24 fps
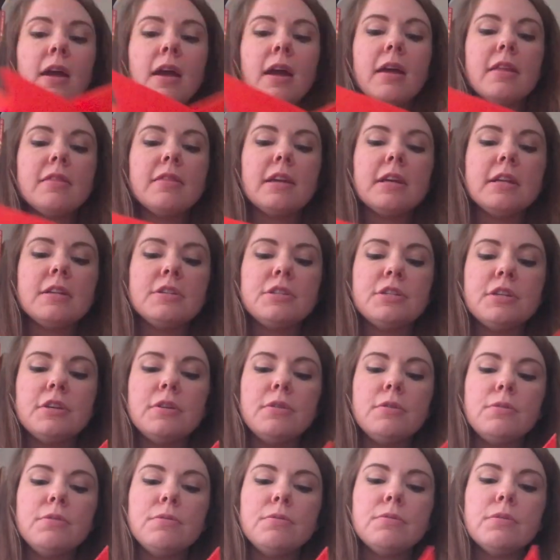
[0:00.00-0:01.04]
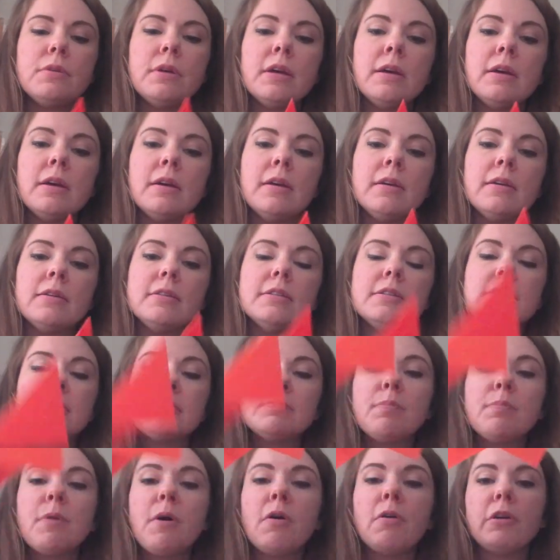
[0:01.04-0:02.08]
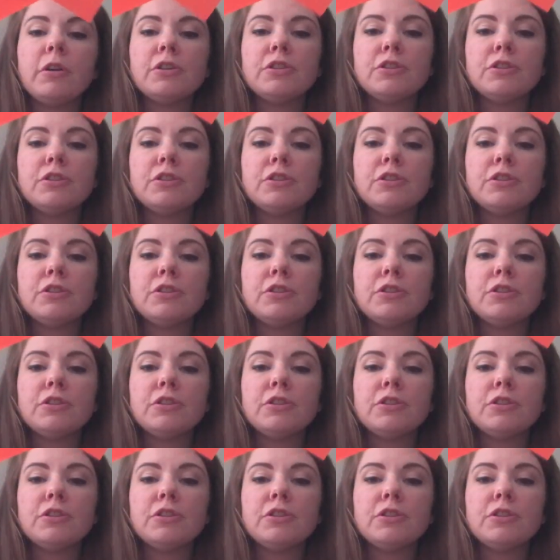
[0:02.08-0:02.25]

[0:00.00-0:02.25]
and then 2 smaller